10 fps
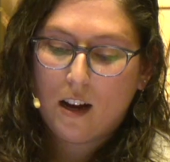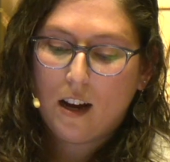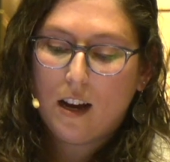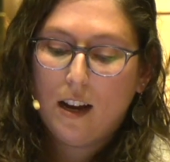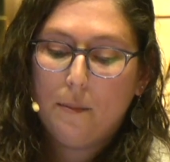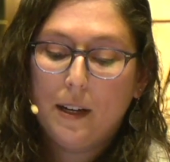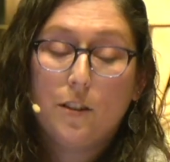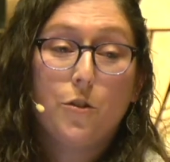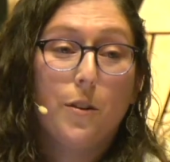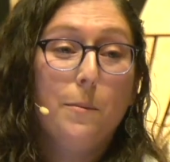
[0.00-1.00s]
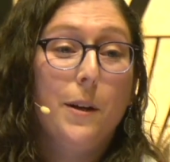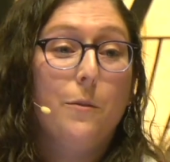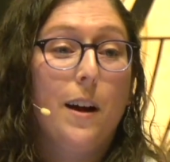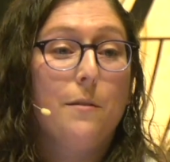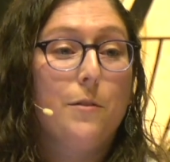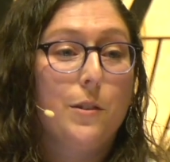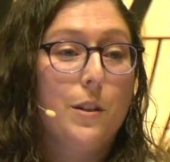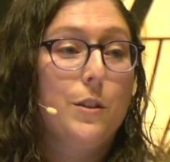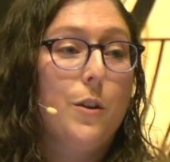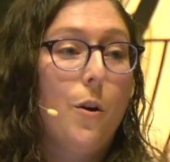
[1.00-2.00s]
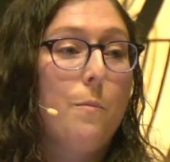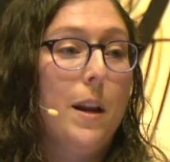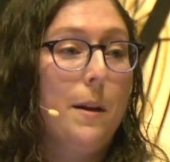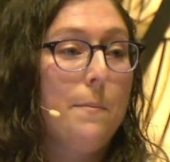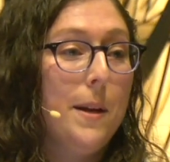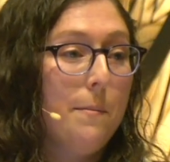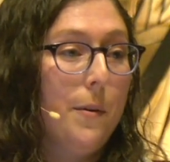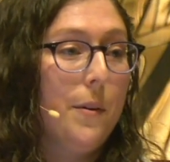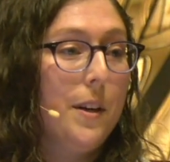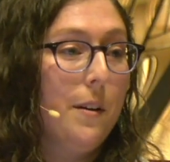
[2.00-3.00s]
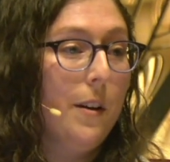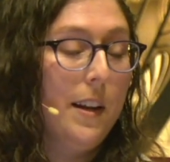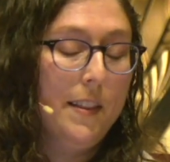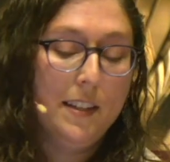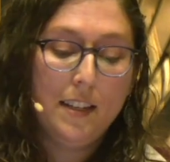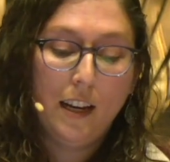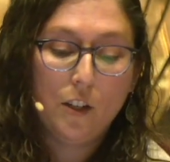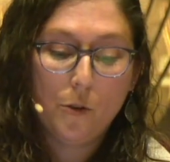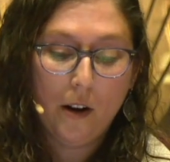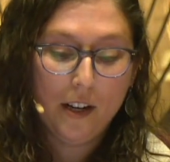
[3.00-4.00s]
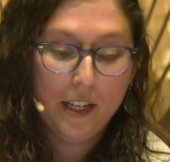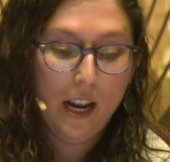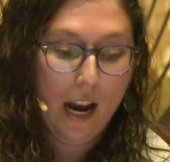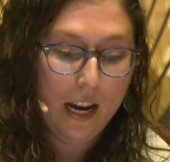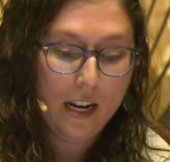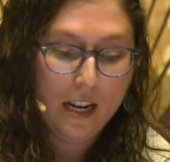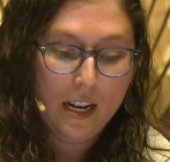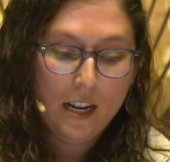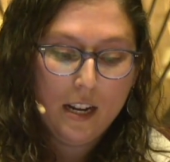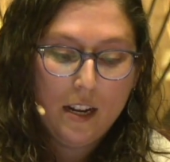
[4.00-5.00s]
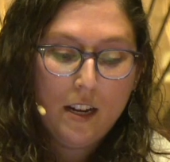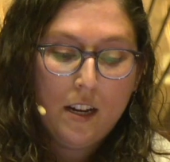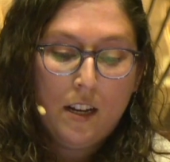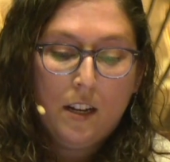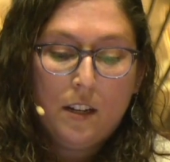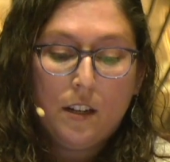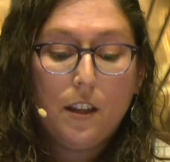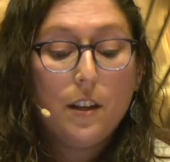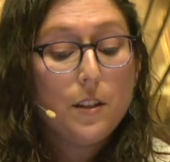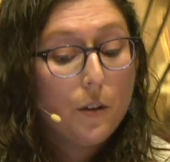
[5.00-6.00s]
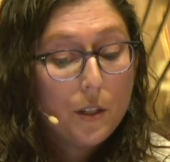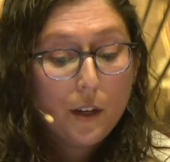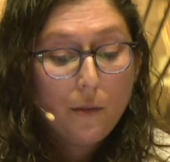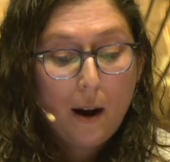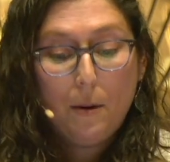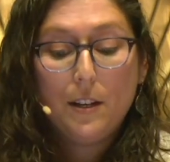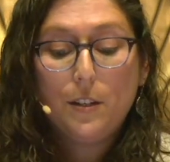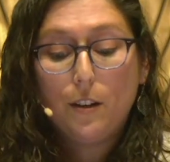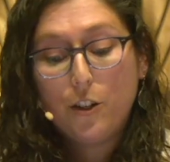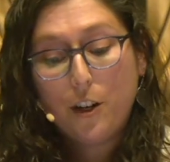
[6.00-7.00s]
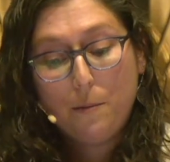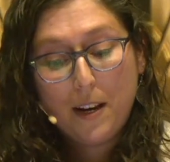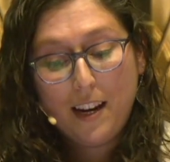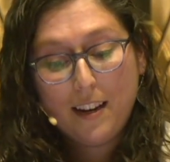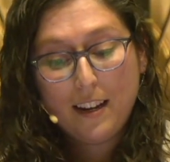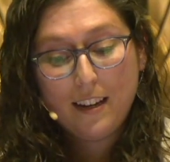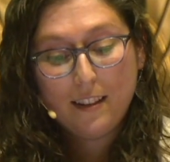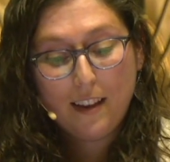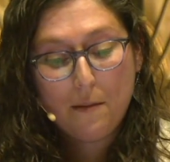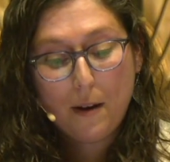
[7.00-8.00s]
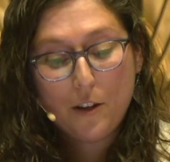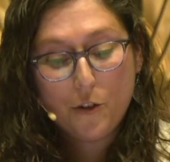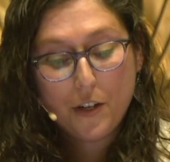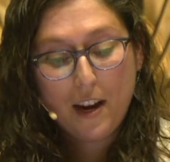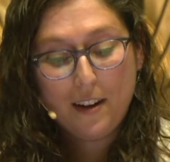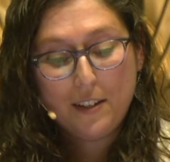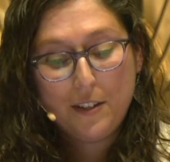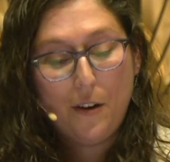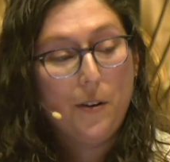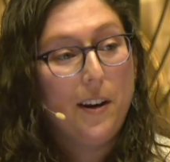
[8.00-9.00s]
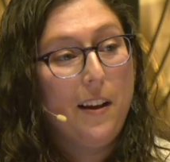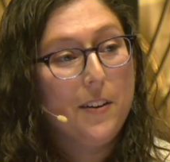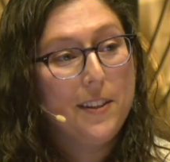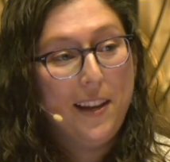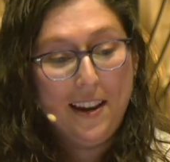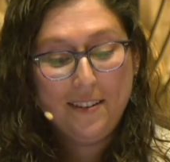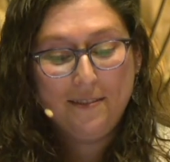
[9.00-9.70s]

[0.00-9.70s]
I am extremely grateful to so many people here in this sanctuary tonight. To the Associate Rabbi Search Committee, led by Juliana Stone and Ellen Litt,